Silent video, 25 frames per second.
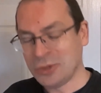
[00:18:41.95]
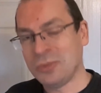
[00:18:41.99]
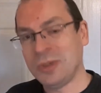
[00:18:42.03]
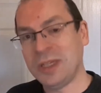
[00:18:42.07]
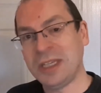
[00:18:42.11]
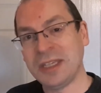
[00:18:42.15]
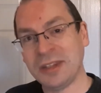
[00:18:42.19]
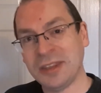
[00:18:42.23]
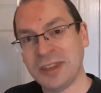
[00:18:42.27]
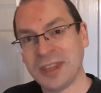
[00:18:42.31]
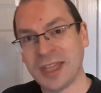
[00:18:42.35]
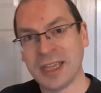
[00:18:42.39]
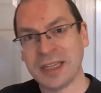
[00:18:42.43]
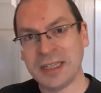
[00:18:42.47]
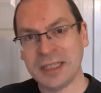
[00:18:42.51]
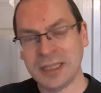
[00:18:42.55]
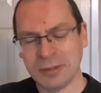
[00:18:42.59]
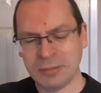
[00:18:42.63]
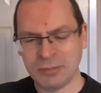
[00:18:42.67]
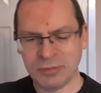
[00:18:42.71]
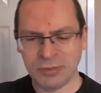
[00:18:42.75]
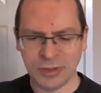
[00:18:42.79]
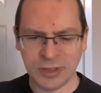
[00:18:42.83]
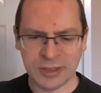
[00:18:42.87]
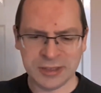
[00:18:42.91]
We can thank
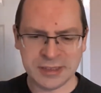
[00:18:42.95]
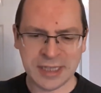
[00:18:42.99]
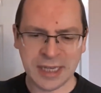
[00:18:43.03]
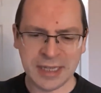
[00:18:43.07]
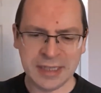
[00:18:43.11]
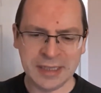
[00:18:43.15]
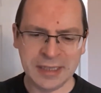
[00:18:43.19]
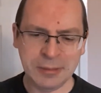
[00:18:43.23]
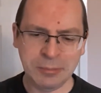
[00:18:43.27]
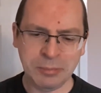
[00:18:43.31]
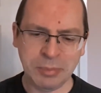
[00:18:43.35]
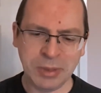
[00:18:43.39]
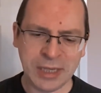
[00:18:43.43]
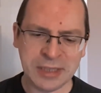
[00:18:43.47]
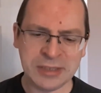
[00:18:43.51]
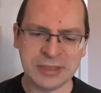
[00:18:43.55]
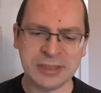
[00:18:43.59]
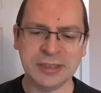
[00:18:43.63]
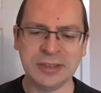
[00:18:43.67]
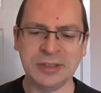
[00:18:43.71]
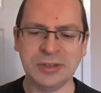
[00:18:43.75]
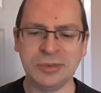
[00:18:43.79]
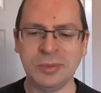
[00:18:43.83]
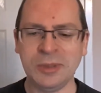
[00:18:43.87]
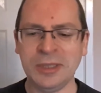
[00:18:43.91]
him for the daily
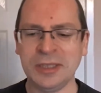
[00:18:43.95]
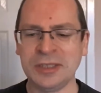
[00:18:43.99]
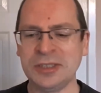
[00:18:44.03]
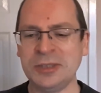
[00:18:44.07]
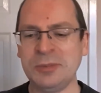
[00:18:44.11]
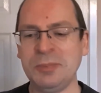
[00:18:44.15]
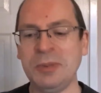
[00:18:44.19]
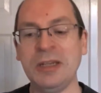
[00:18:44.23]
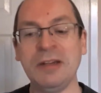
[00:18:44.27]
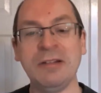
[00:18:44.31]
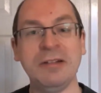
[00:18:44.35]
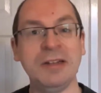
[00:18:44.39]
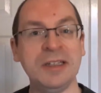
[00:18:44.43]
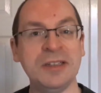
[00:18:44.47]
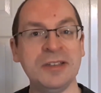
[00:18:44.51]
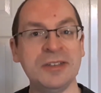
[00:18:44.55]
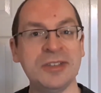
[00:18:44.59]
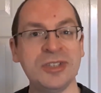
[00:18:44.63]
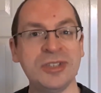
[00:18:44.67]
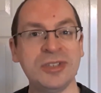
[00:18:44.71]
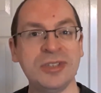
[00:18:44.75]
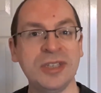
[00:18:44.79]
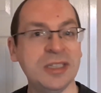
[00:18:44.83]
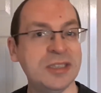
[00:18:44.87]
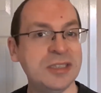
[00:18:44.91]
blessings we
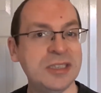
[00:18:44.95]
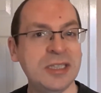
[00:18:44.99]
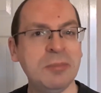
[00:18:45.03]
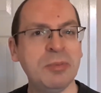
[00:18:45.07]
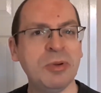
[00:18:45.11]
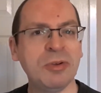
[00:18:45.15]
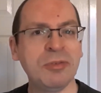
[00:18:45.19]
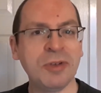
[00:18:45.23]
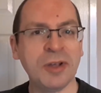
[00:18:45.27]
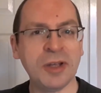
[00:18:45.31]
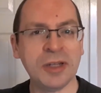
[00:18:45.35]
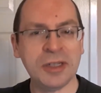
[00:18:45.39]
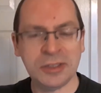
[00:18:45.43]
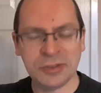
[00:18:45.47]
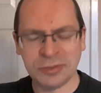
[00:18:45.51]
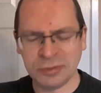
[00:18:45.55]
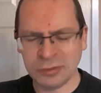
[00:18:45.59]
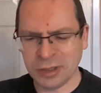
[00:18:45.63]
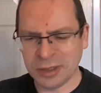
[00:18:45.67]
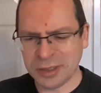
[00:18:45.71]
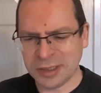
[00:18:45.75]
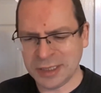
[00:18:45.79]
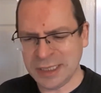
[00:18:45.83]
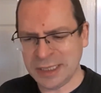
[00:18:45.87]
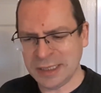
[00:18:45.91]
experience as he provides
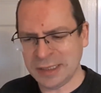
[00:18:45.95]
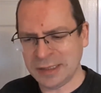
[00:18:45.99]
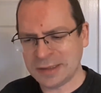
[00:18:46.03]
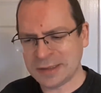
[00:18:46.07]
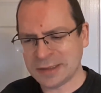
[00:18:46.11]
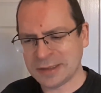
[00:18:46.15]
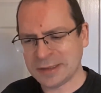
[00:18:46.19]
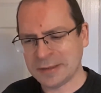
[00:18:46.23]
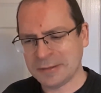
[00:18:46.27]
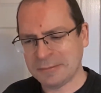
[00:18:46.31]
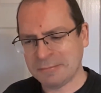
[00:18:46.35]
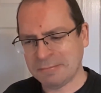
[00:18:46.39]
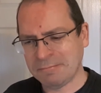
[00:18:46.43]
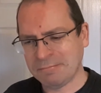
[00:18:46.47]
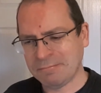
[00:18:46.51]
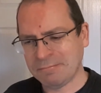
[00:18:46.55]
for our needs.